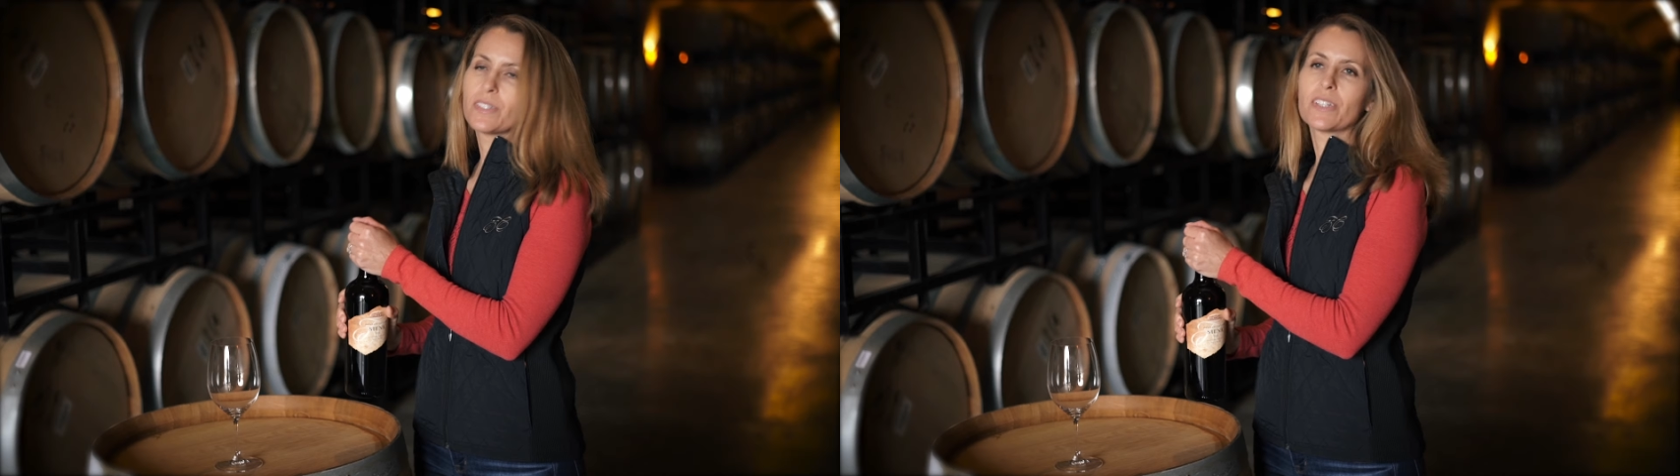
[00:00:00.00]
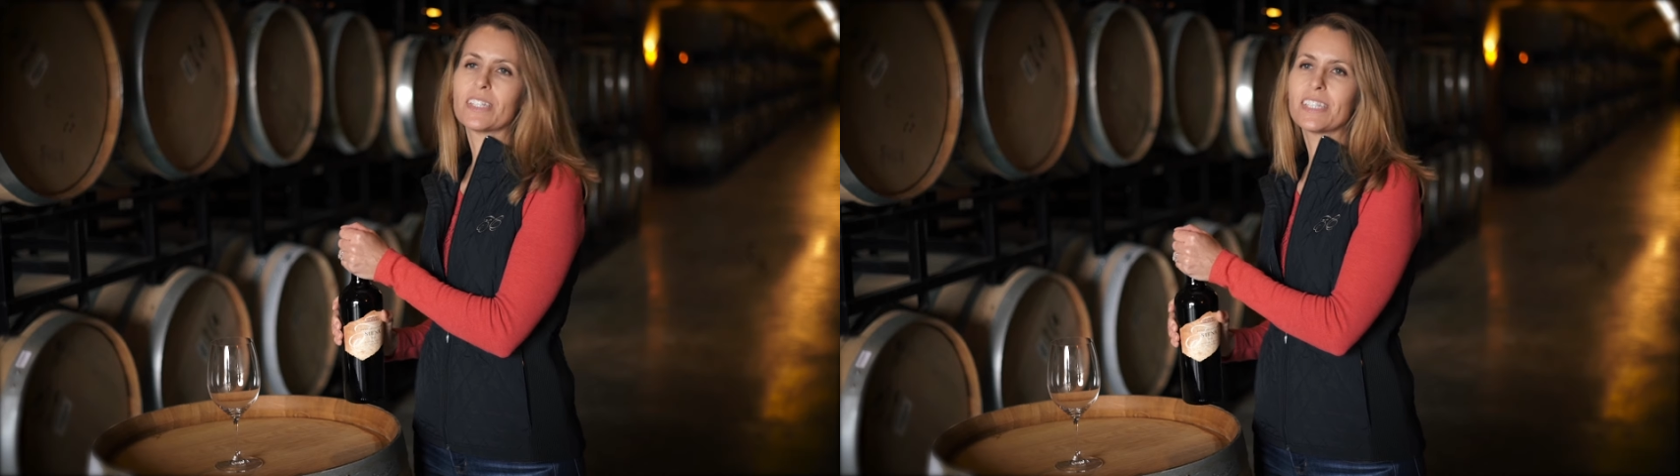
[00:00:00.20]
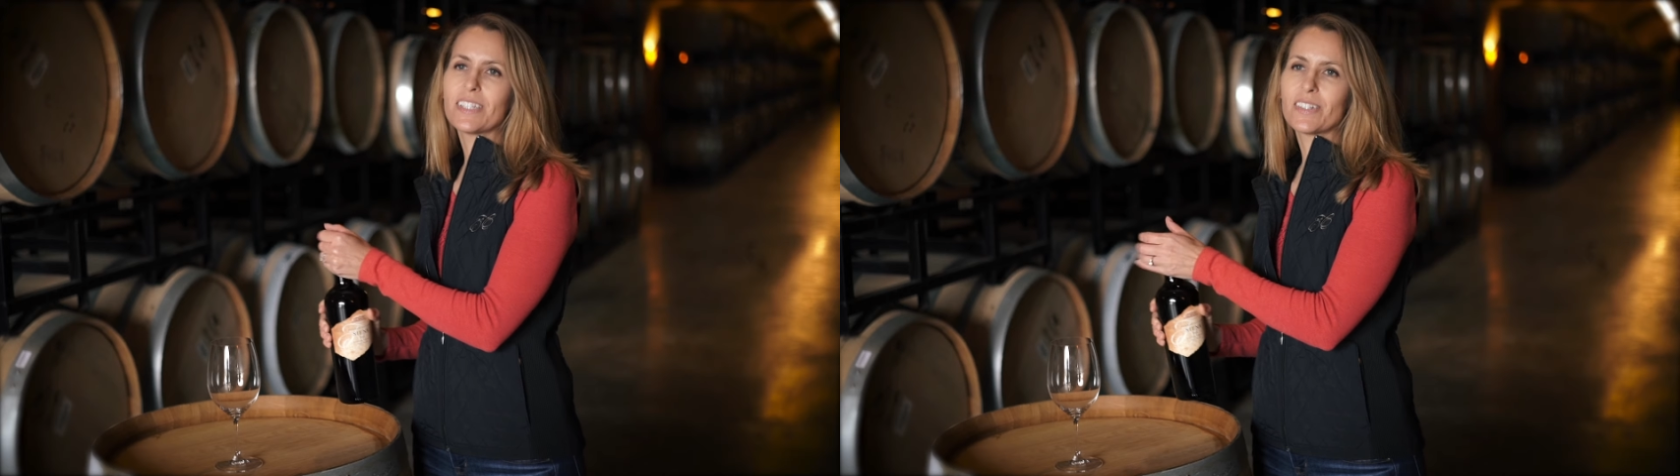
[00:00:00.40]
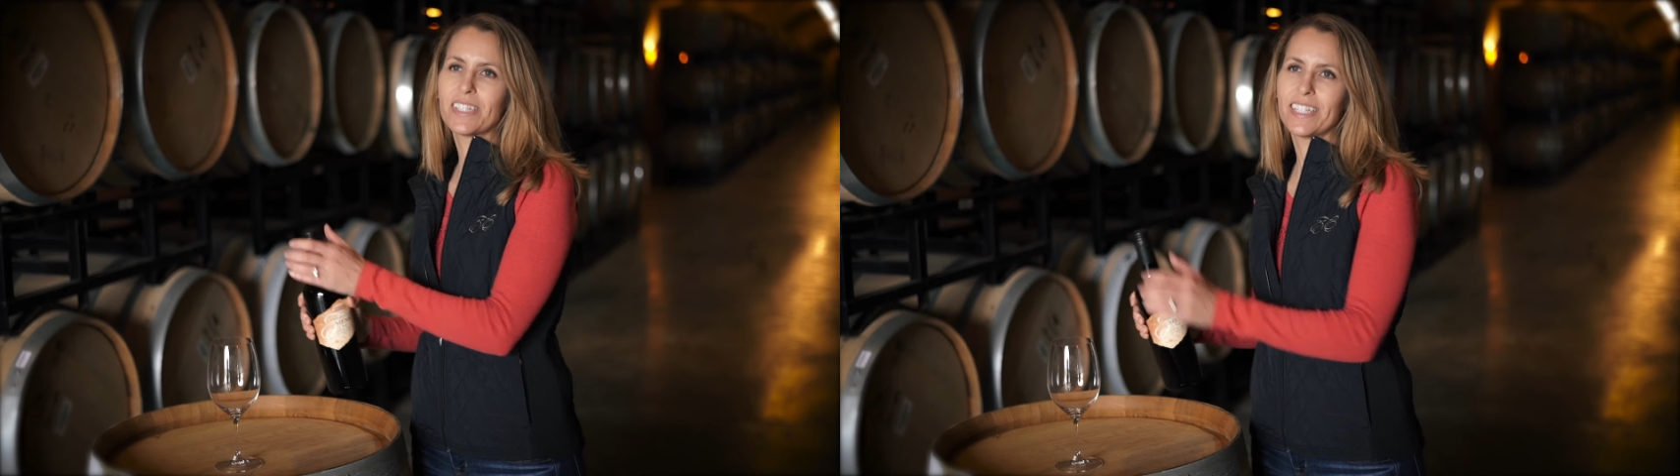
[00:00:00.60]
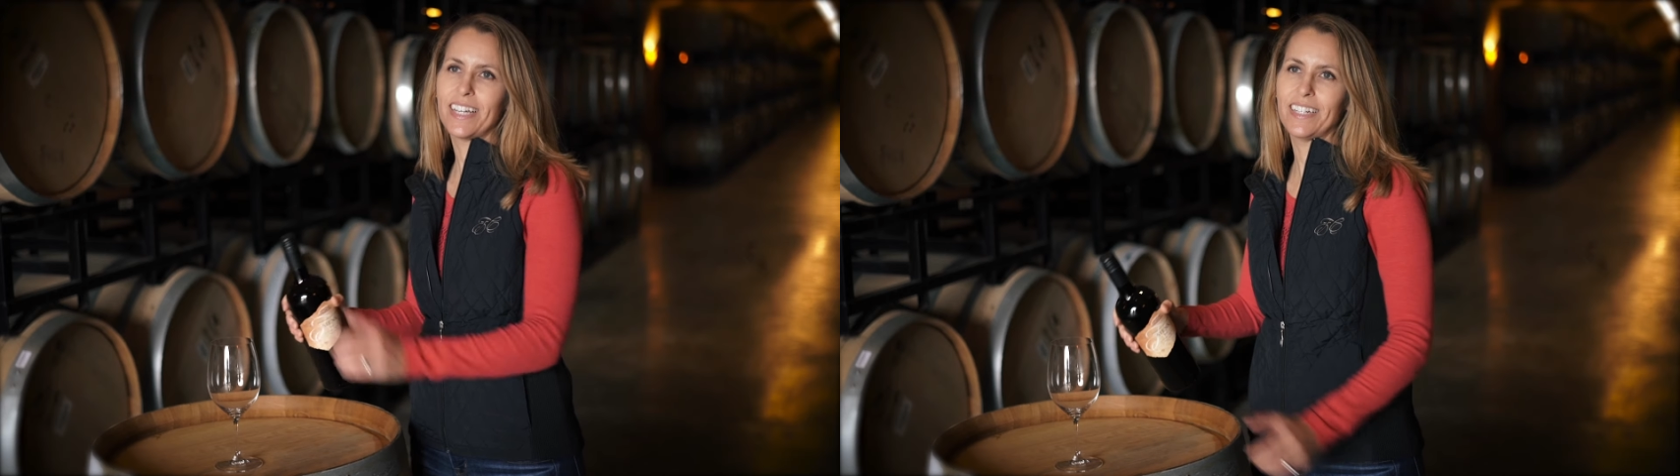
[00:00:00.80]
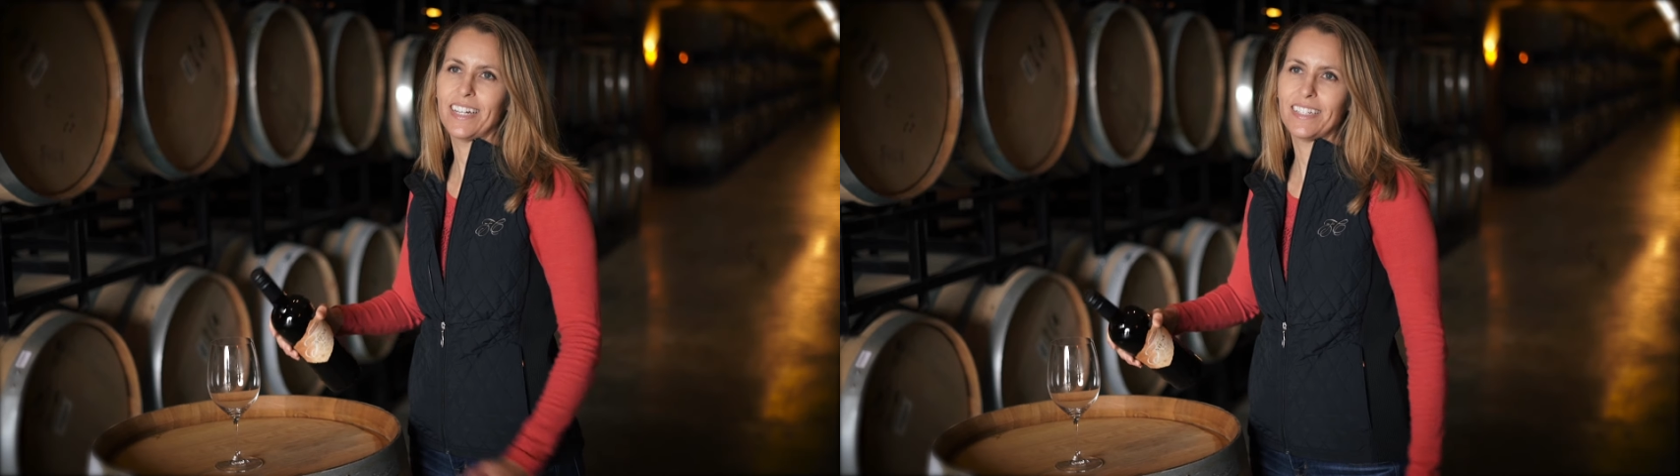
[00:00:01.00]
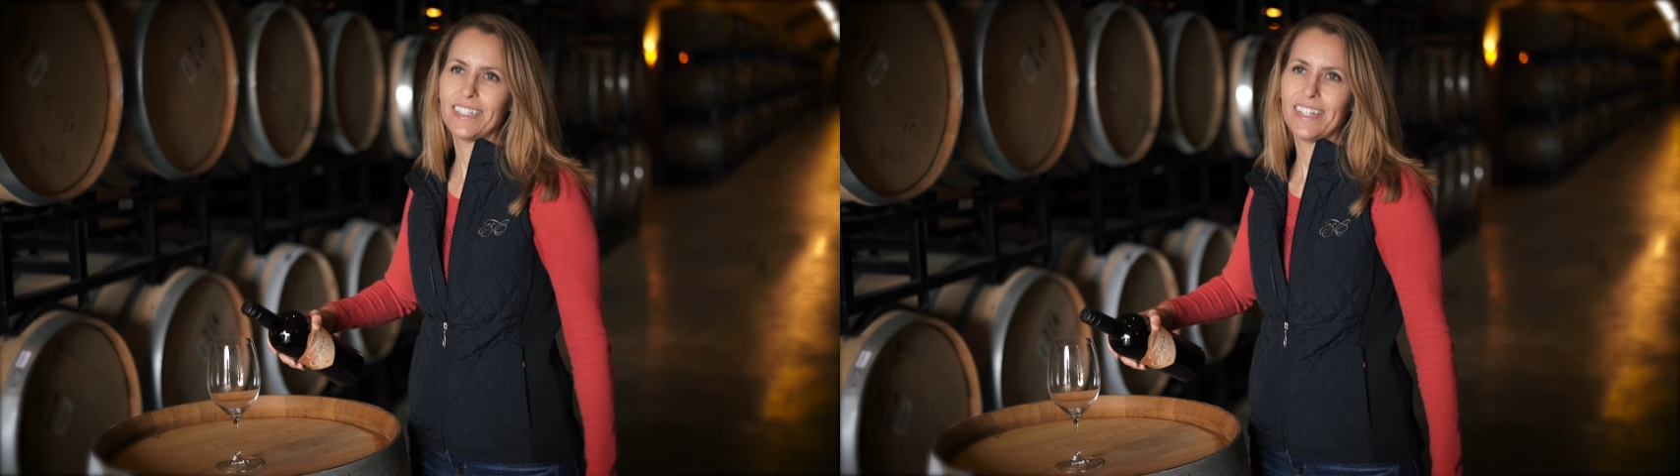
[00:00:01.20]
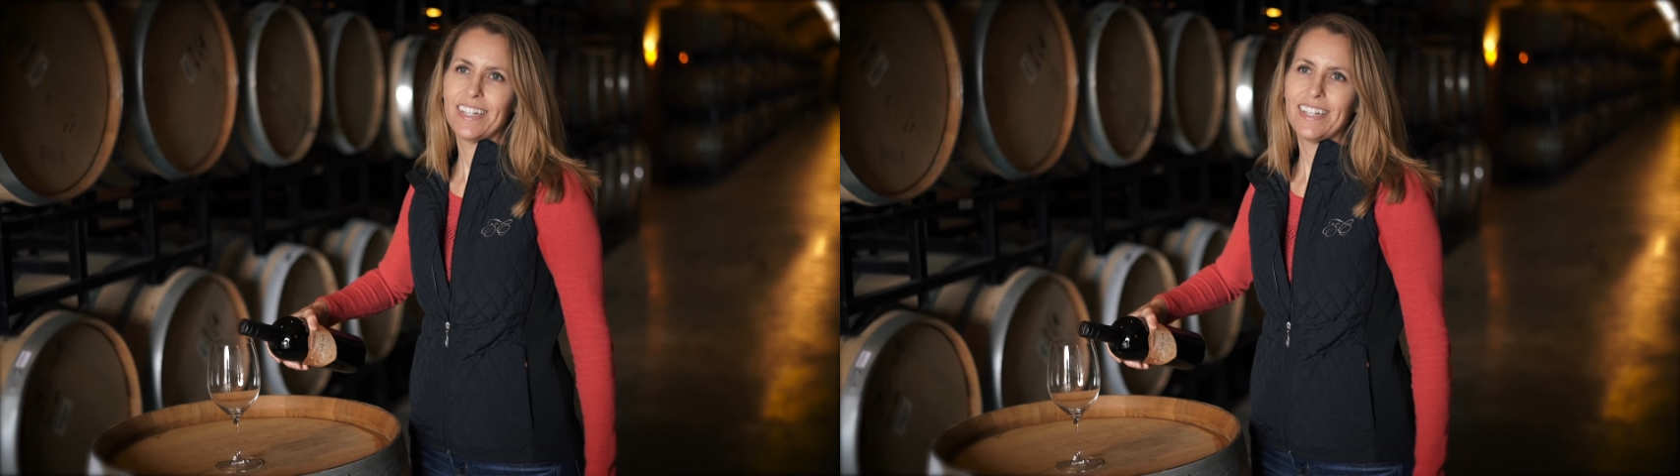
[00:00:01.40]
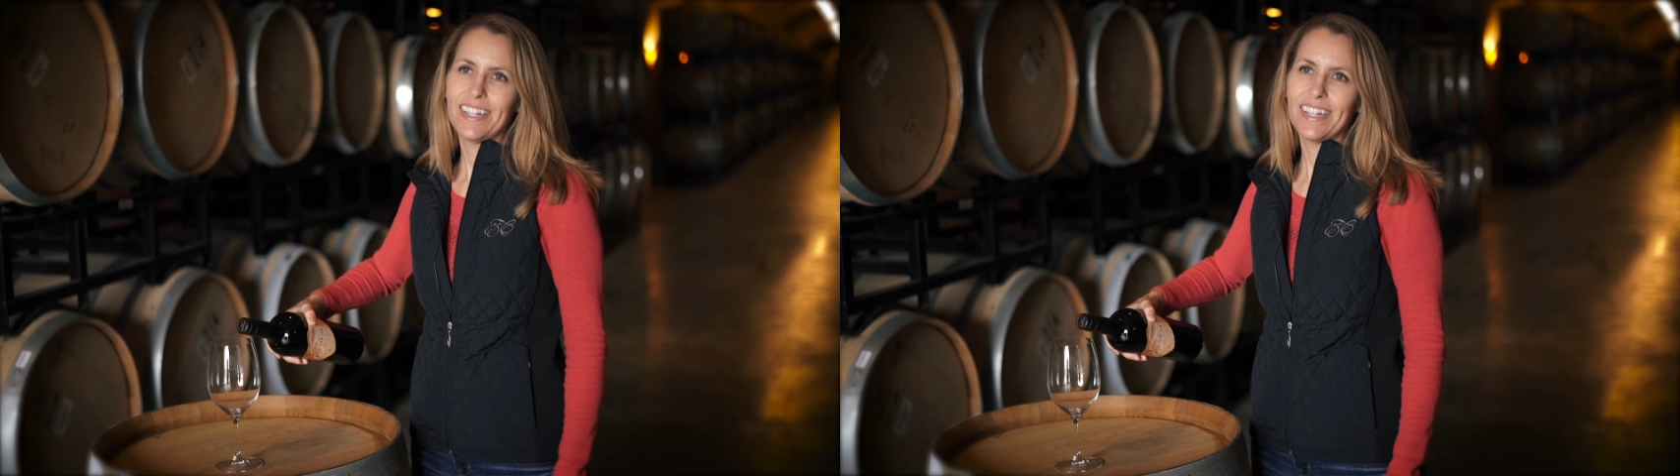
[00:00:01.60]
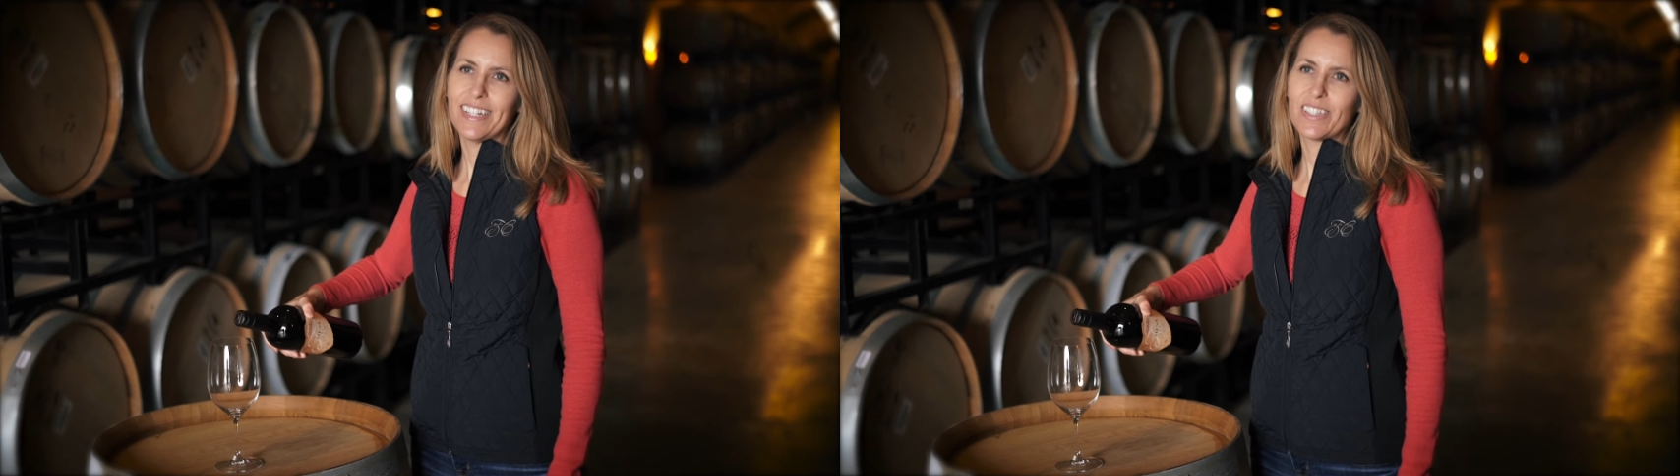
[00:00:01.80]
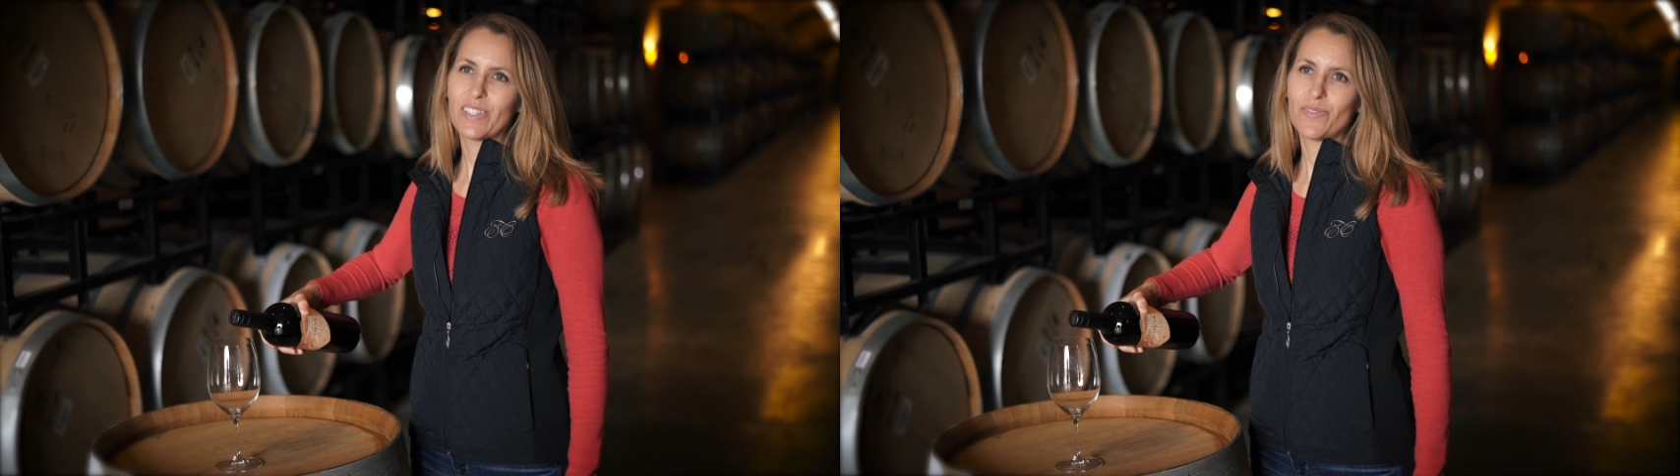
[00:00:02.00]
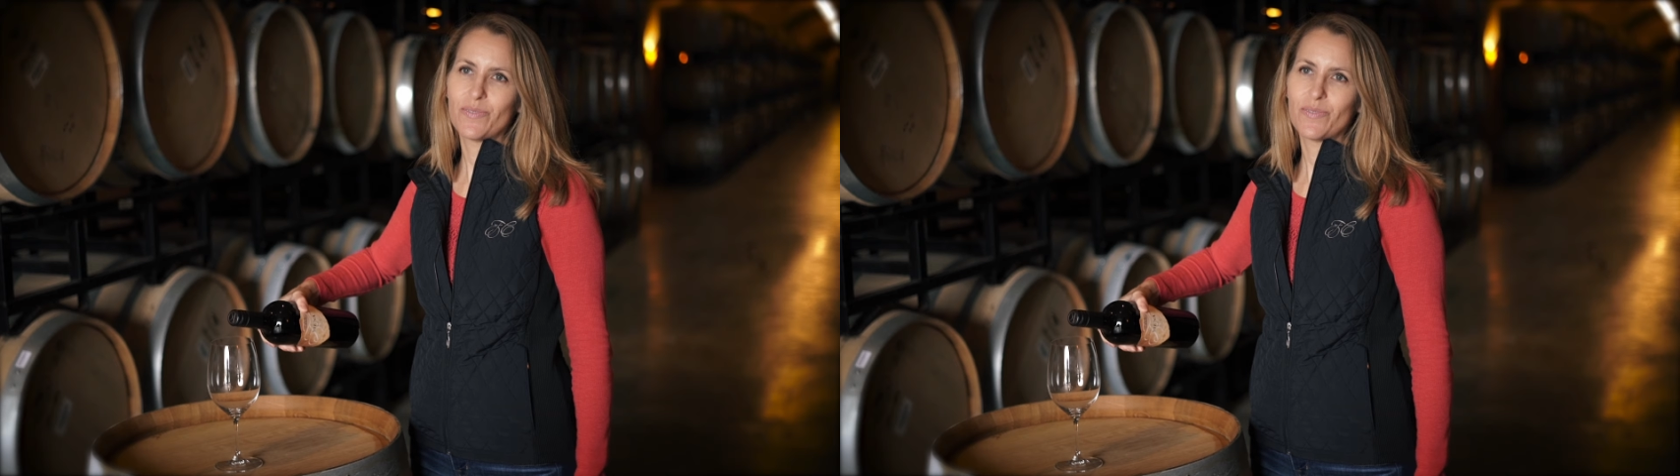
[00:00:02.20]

So this is our Siena. It's